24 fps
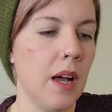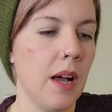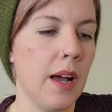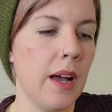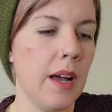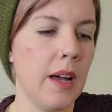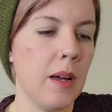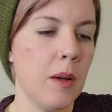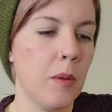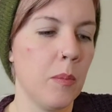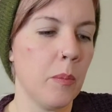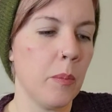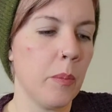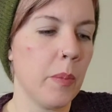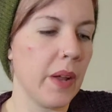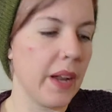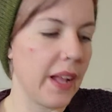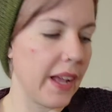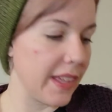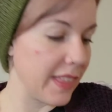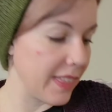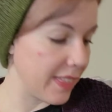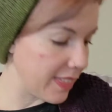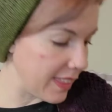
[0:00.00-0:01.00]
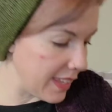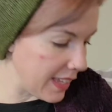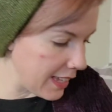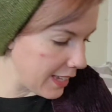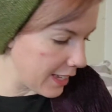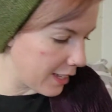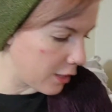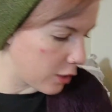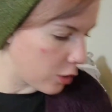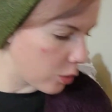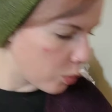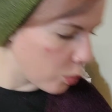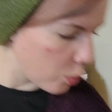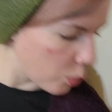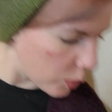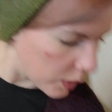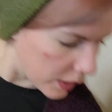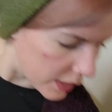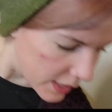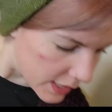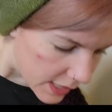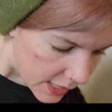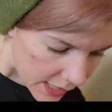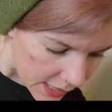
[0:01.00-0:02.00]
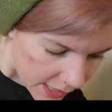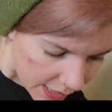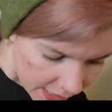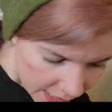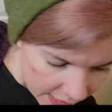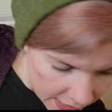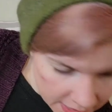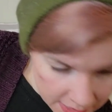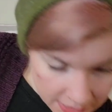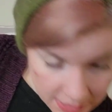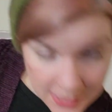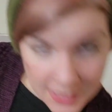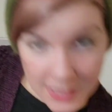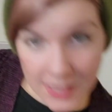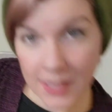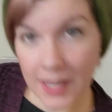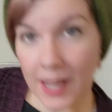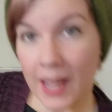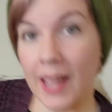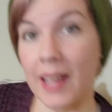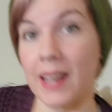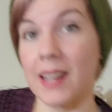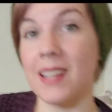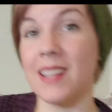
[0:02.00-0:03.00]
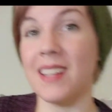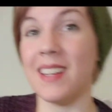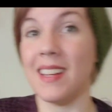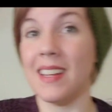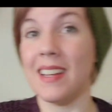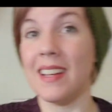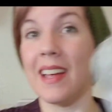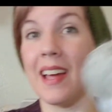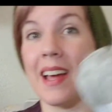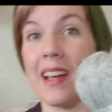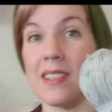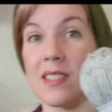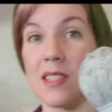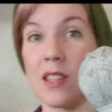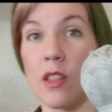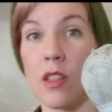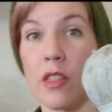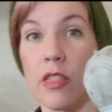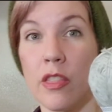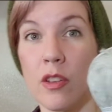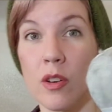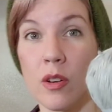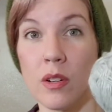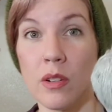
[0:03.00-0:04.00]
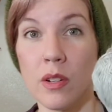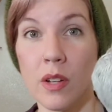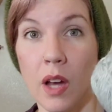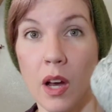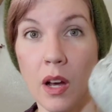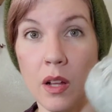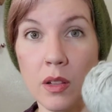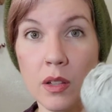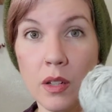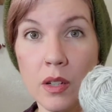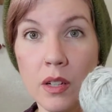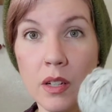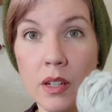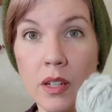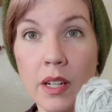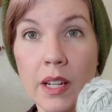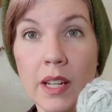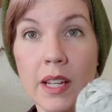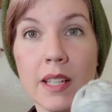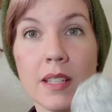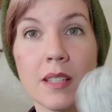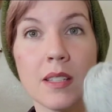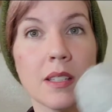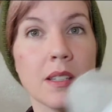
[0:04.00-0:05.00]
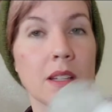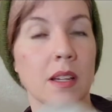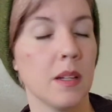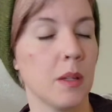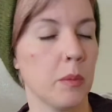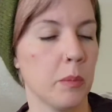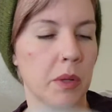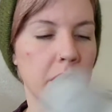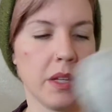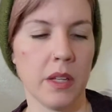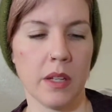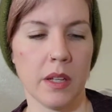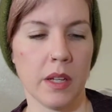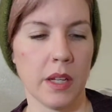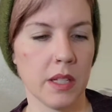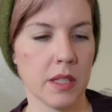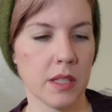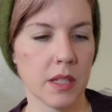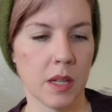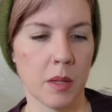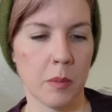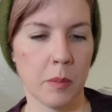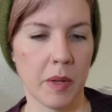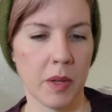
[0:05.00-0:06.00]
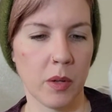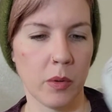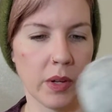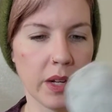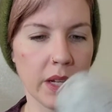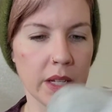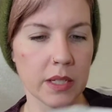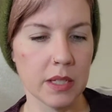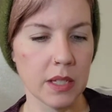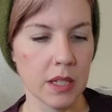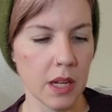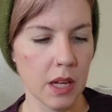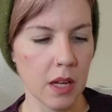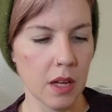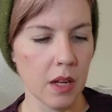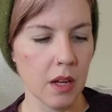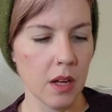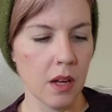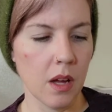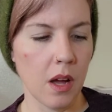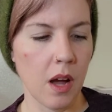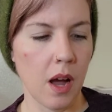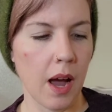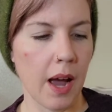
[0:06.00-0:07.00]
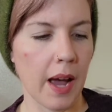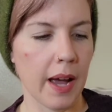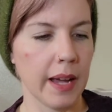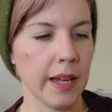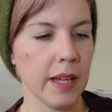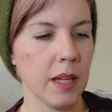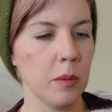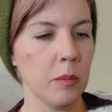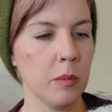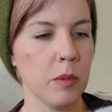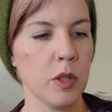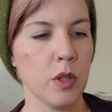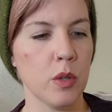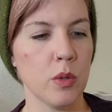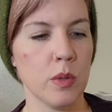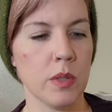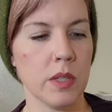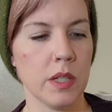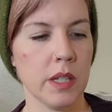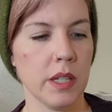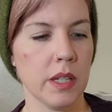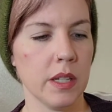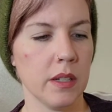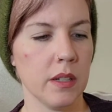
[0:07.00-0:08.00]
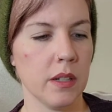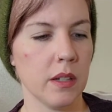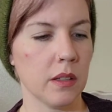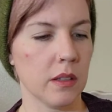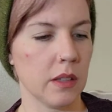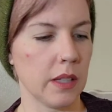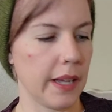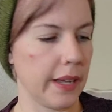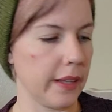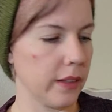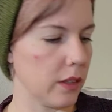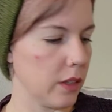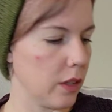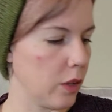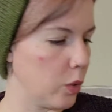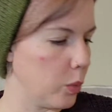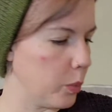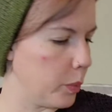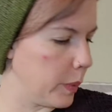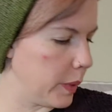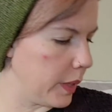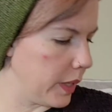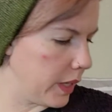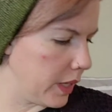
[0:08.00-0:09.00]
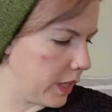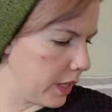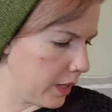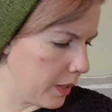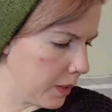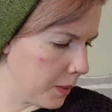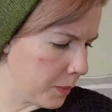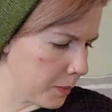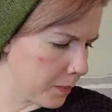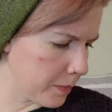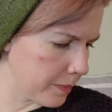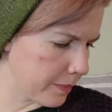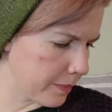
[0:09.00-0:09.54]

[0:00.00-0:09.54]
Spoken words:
But I think once this is added in as the third color, it's gonna be great. I am using Let Lopi